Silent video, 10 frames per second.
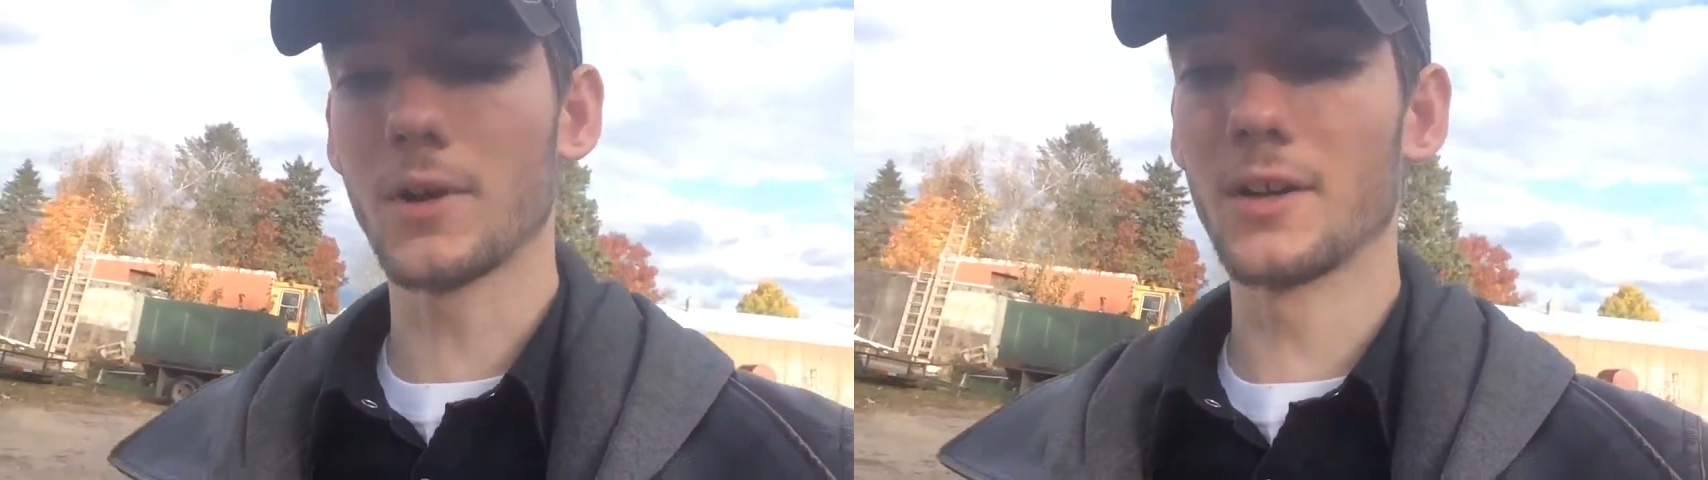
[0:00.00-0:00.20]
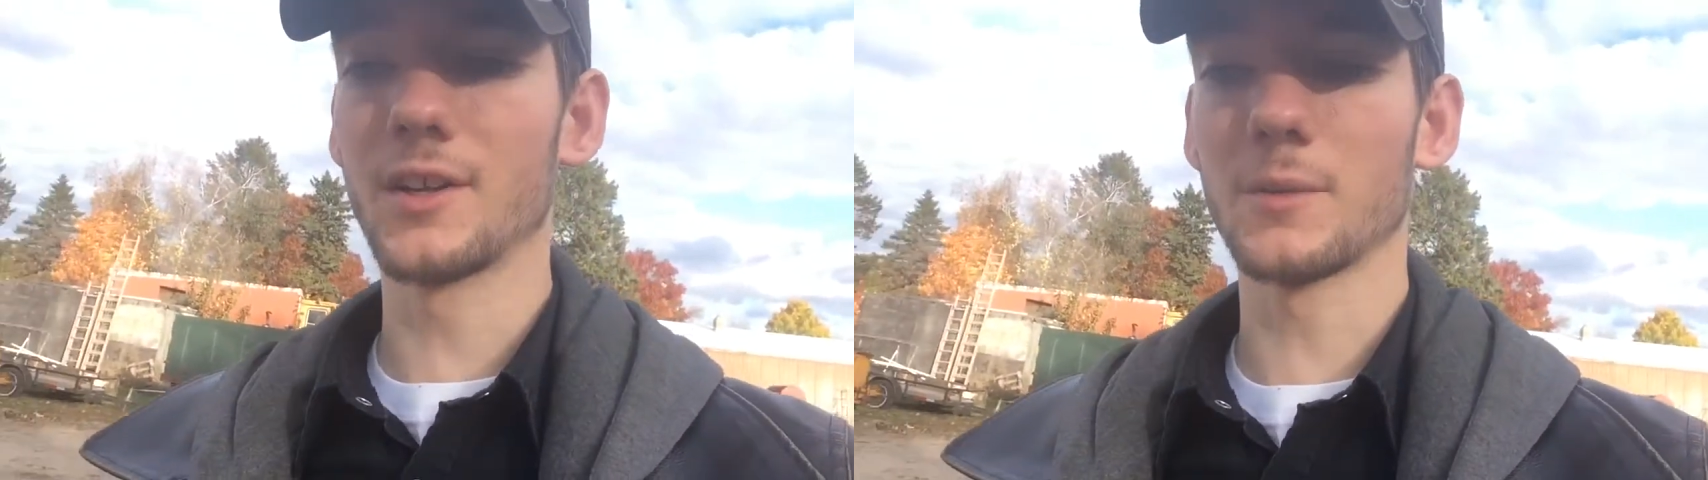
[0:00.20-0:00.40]

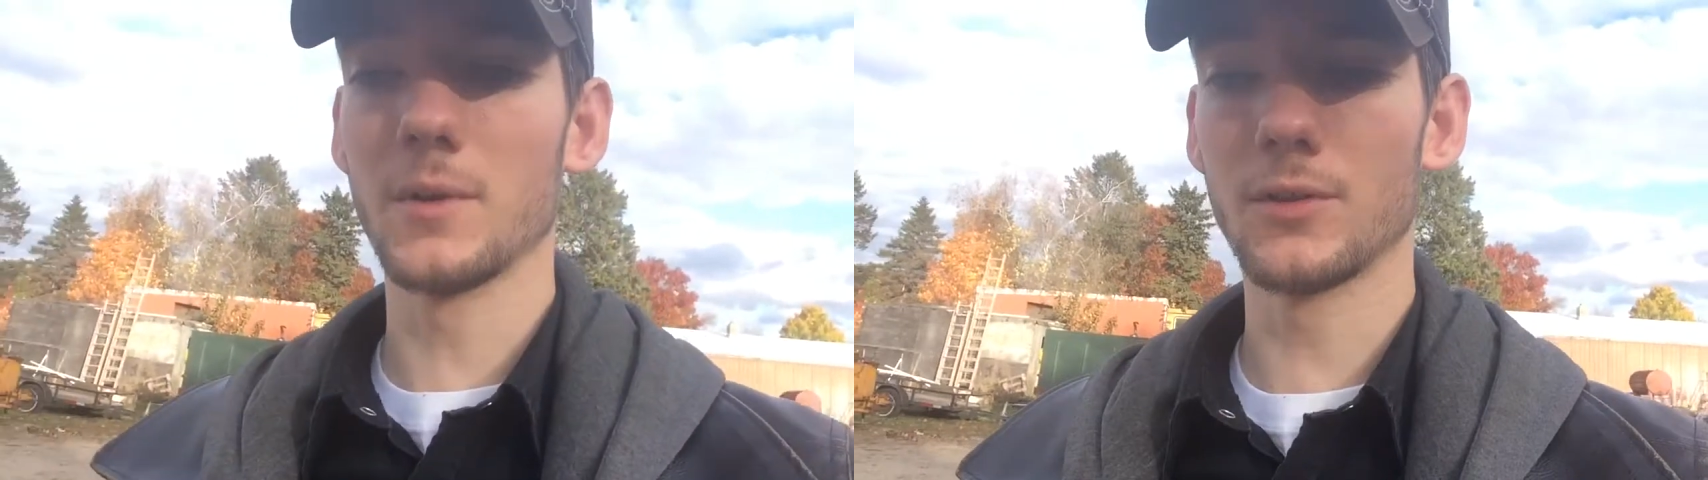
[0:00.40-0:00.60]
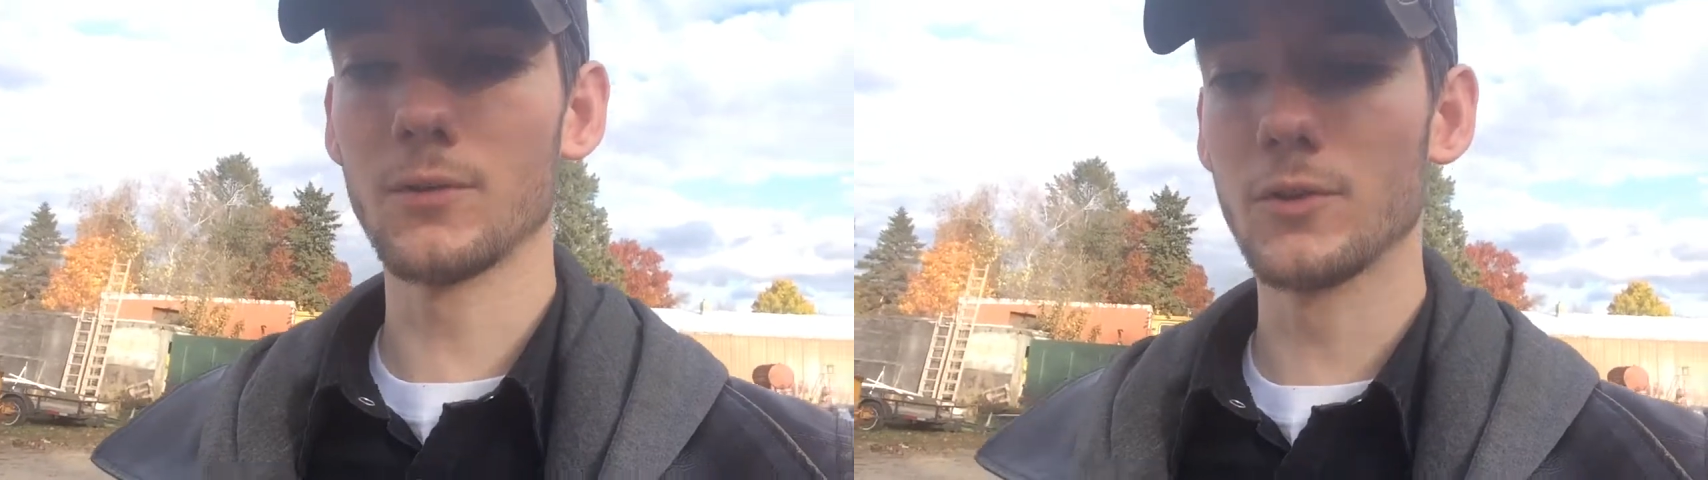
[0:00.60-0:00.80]
contact me
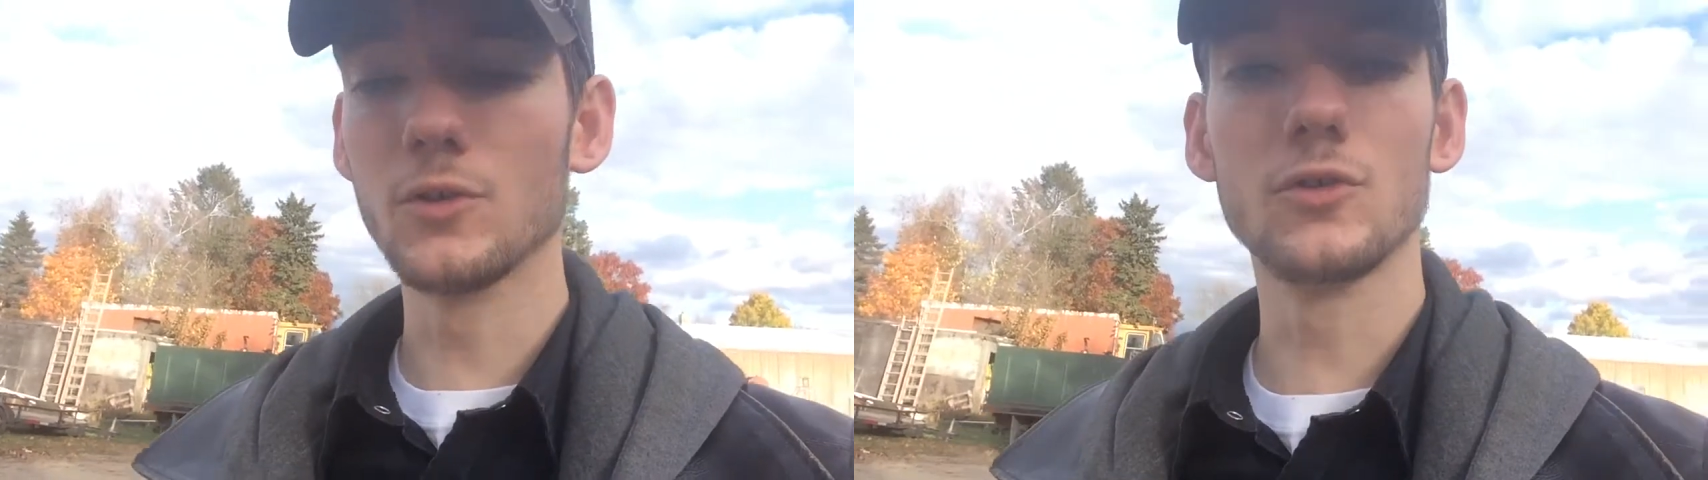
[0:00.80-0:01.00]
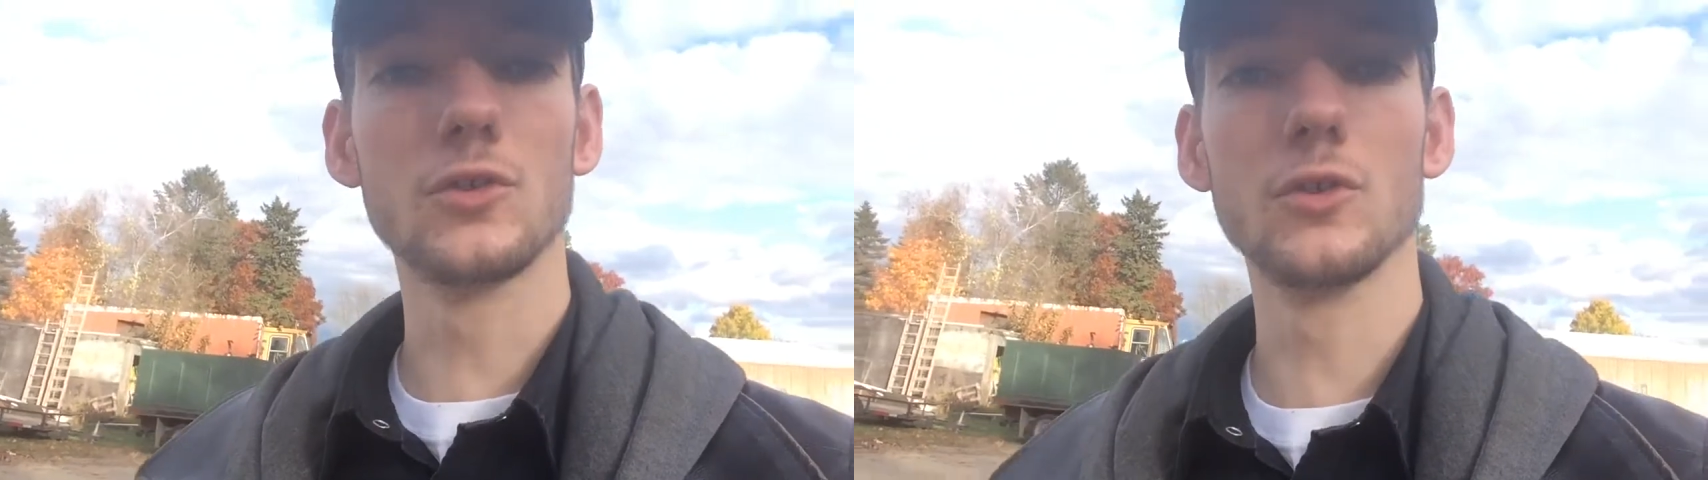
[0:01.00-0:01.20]
through
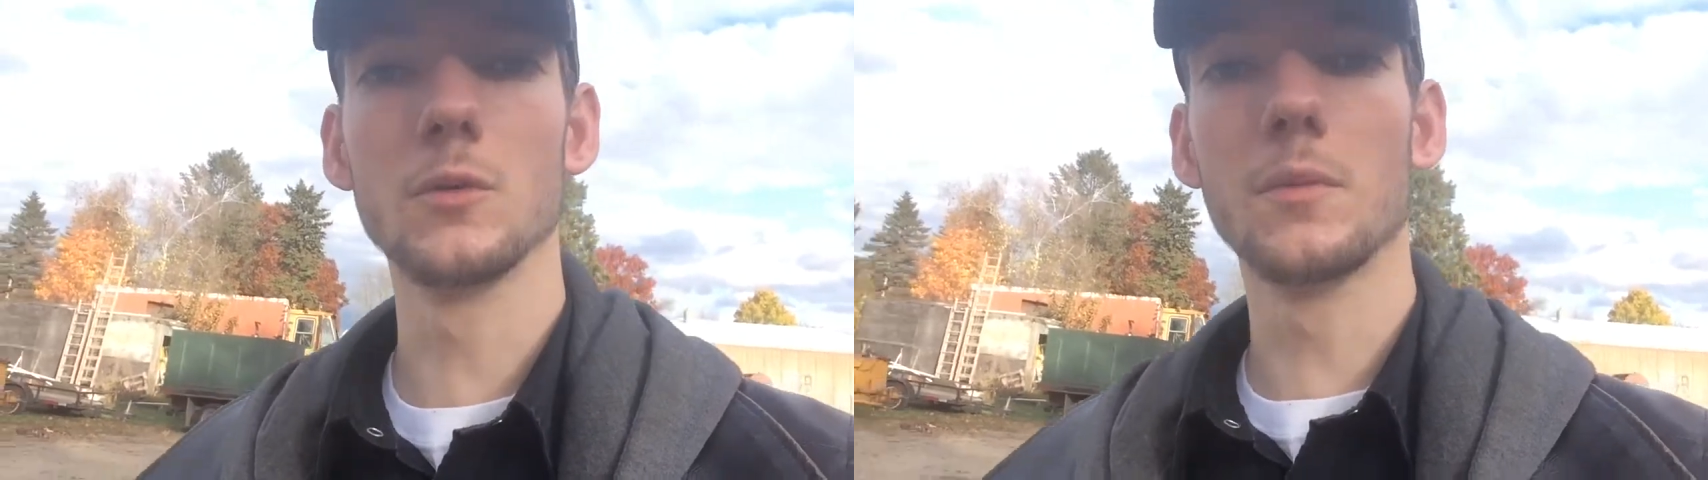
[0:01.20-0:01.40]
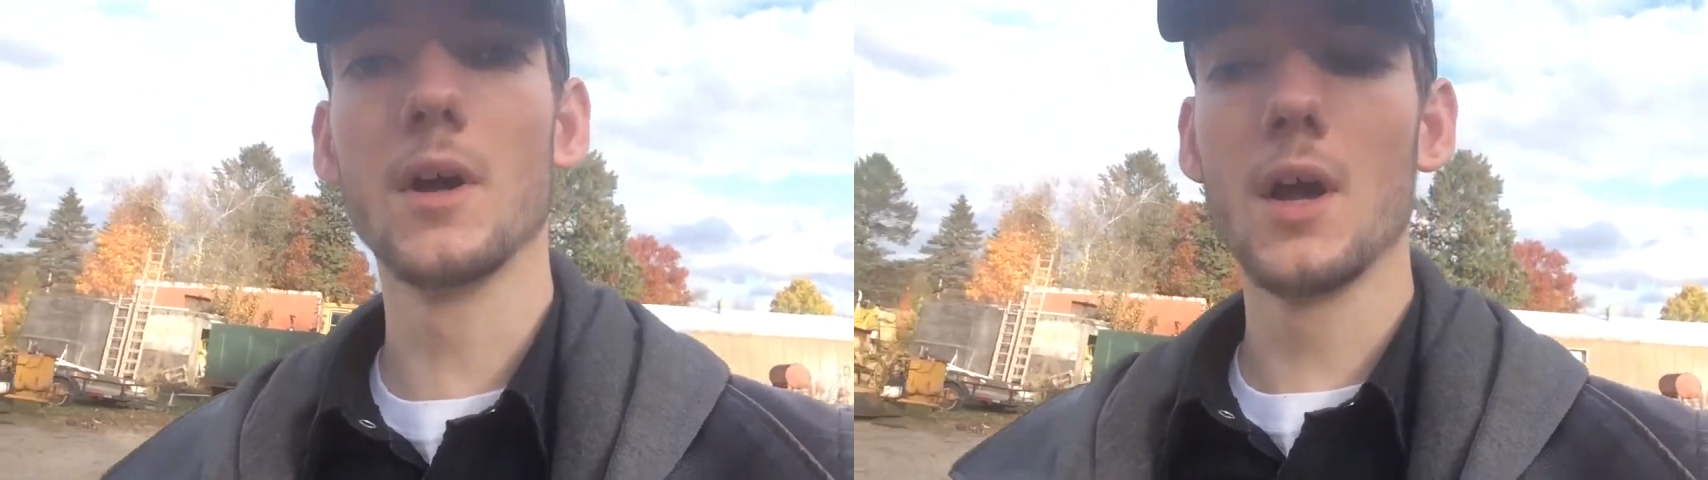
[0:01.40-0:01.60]
YouTube,